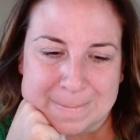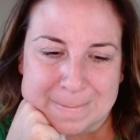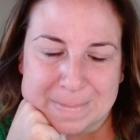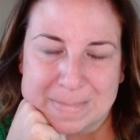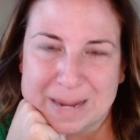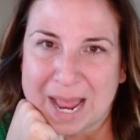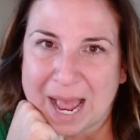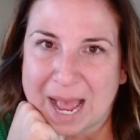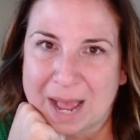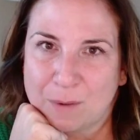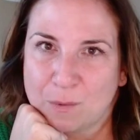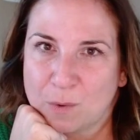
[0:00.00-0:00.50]

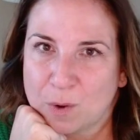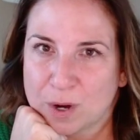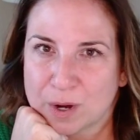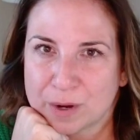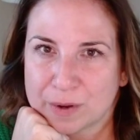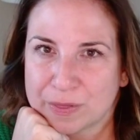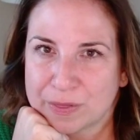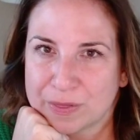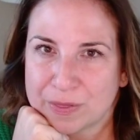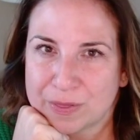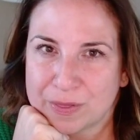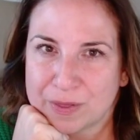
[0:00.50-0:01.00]
not
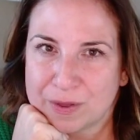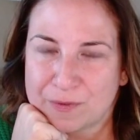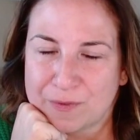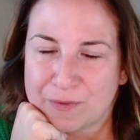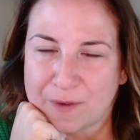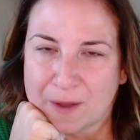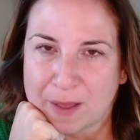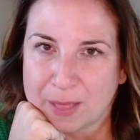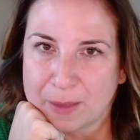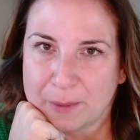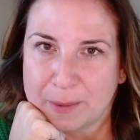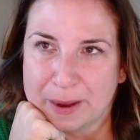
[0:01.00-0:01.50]
worth a
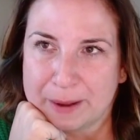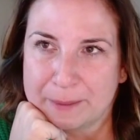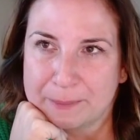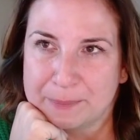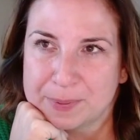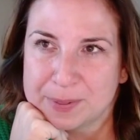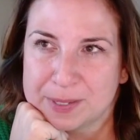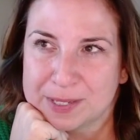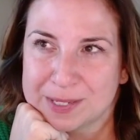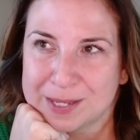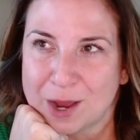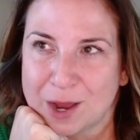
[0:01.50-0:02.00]
follow-up.
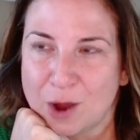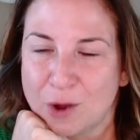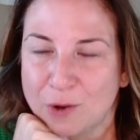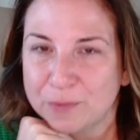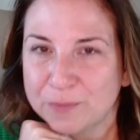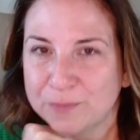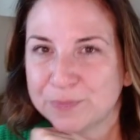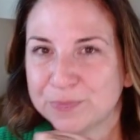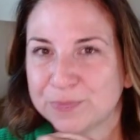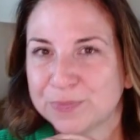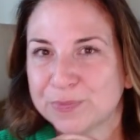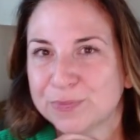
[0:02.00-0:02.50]
So
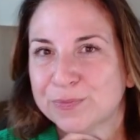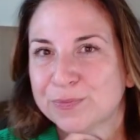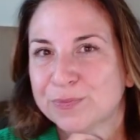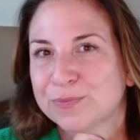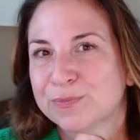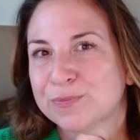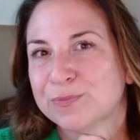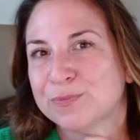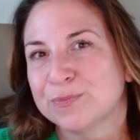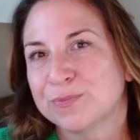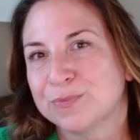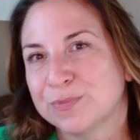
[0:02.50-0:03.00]

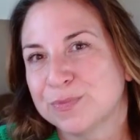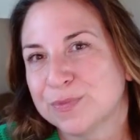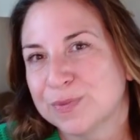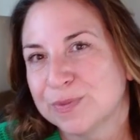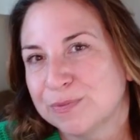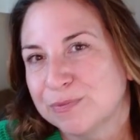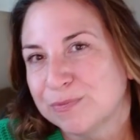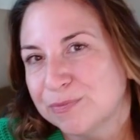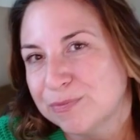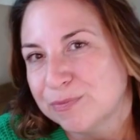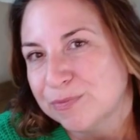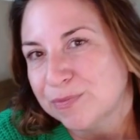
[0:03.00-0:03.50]

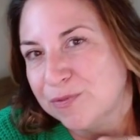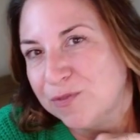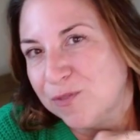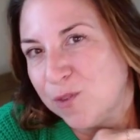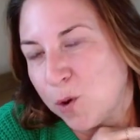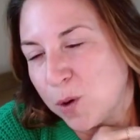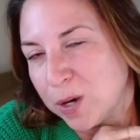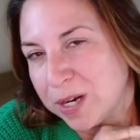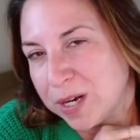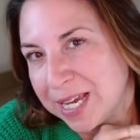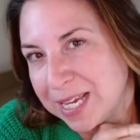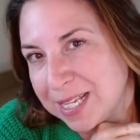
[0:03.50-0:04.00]

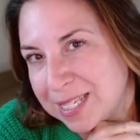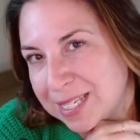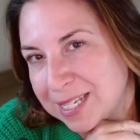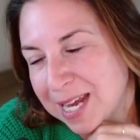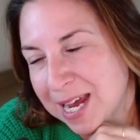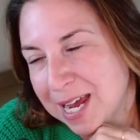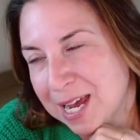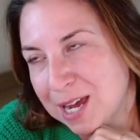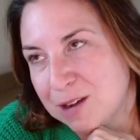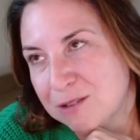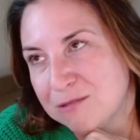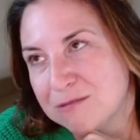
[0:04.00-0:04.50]
4 dates
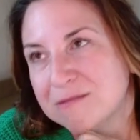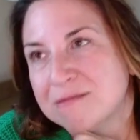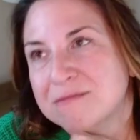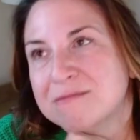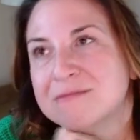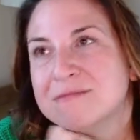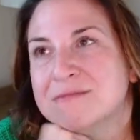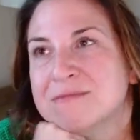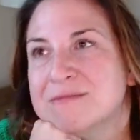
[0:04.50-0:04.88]
down,